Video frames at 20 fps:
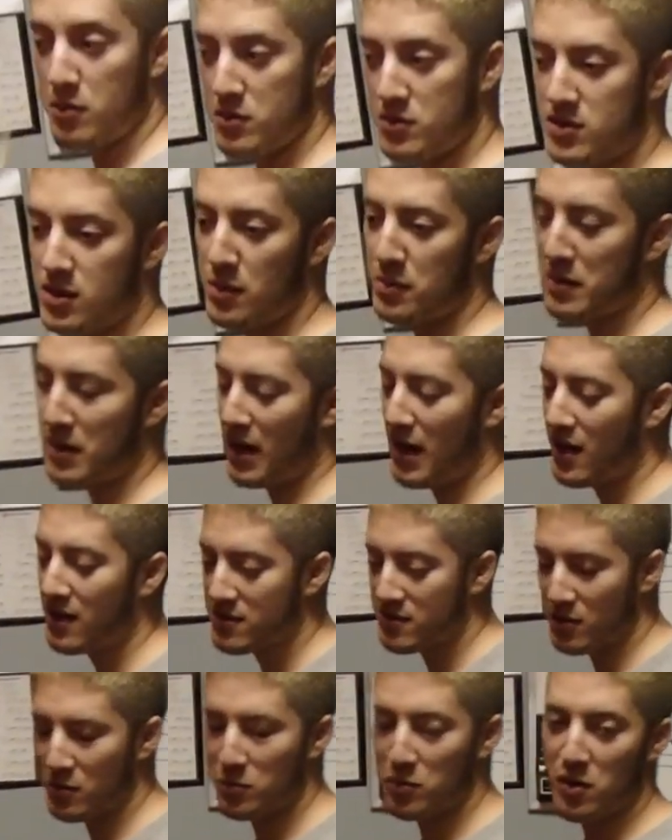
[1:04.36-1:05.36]
What's up
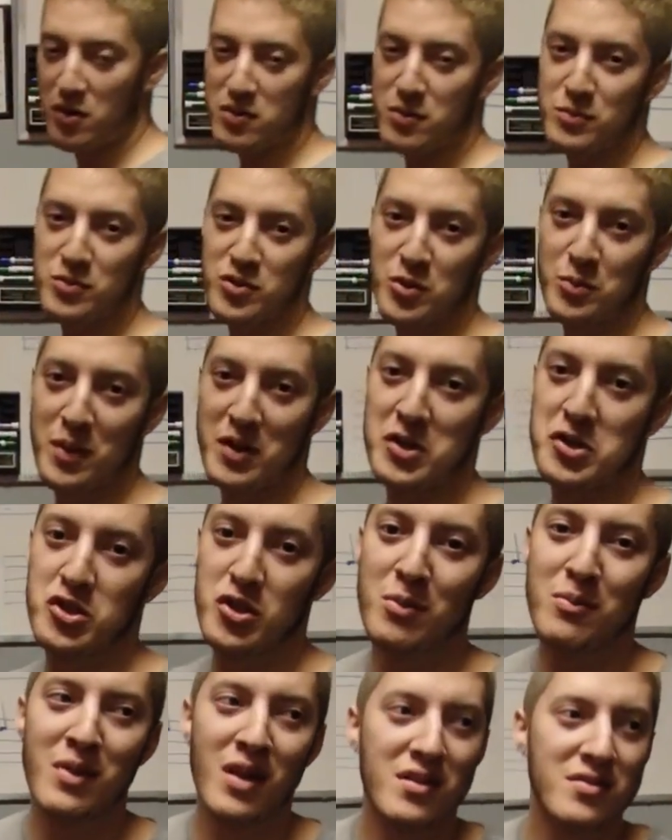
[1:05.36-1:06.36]
guys and welcome to my
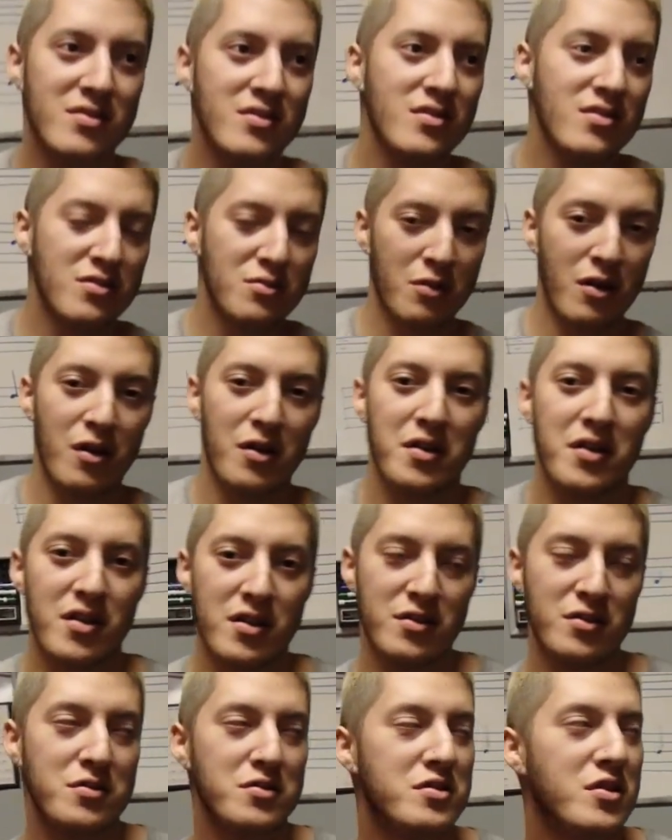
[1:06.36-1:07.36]
drum lessons. We're out here
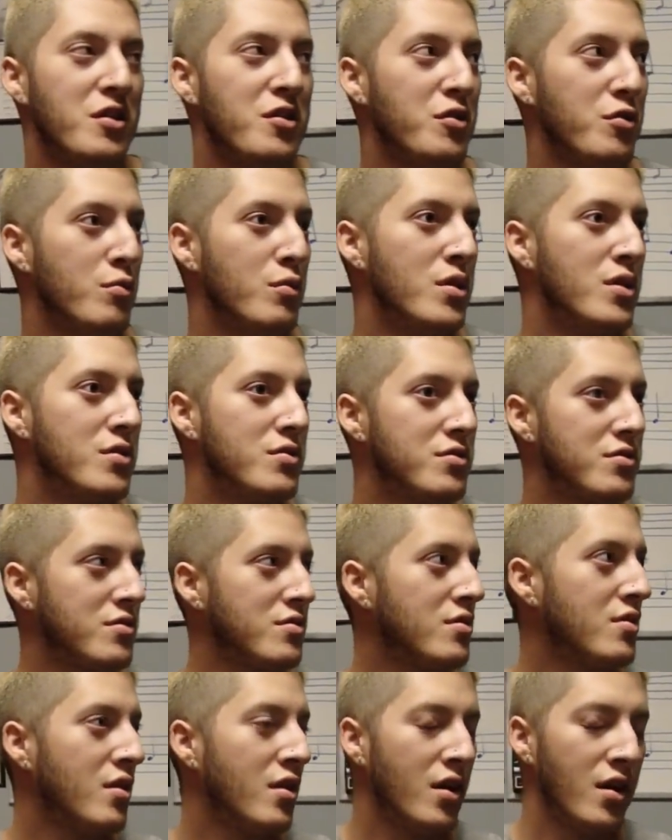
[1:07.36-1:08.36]
in Ontario Mills
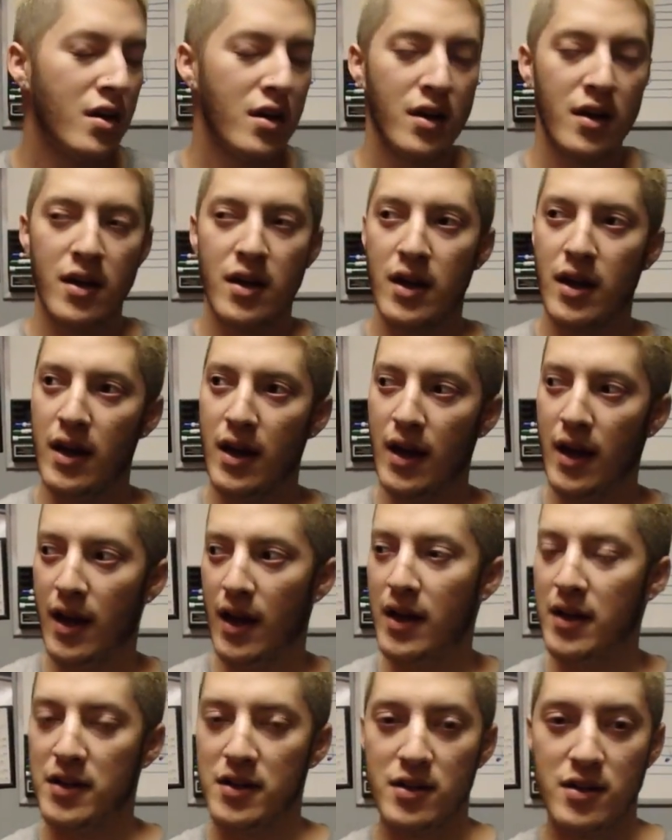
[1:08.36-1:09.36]

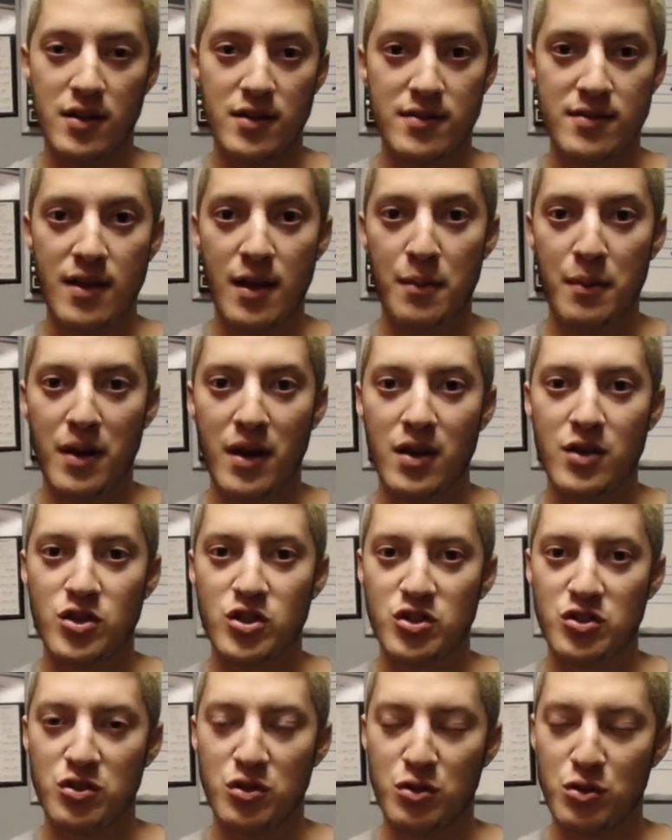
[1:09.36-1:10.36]
at uh, Sam
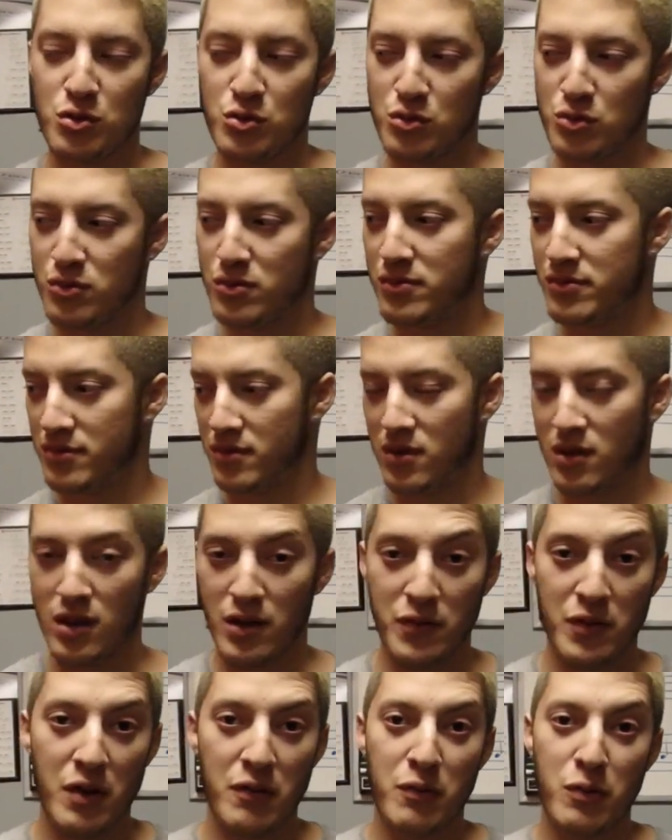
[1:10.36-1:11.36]
Ash, so
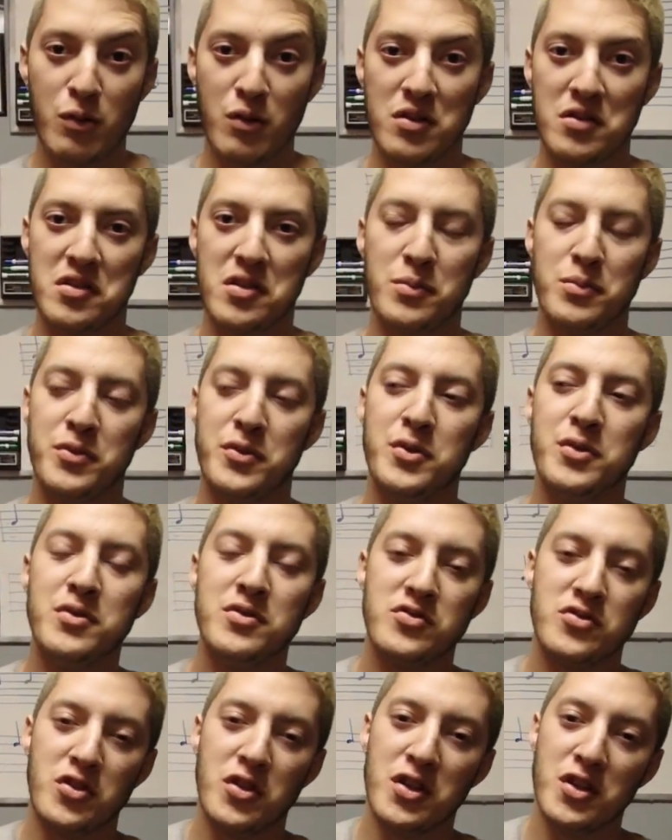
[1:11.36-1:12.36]
if you ever want to come through,
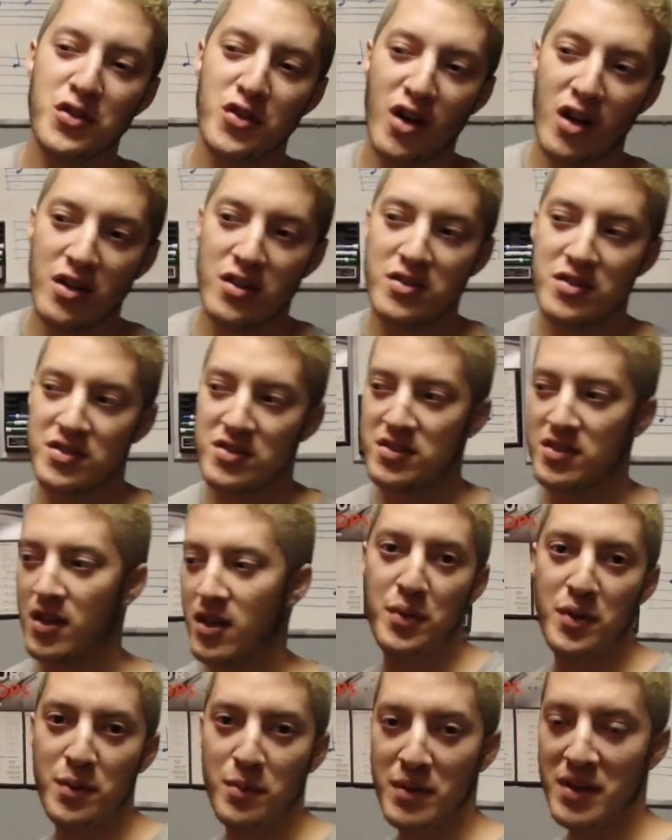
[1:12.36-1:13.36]
it's $30
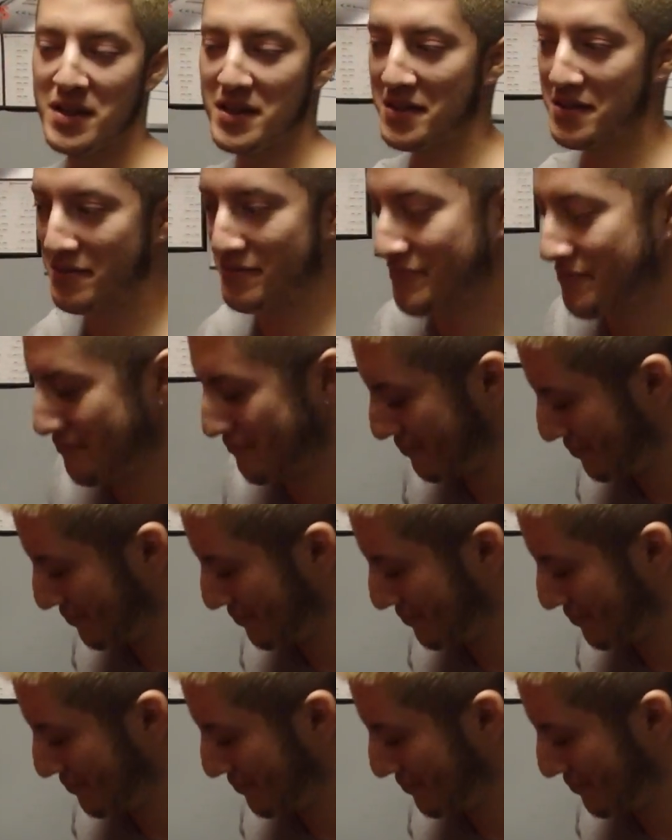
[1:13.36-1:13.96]
per minute.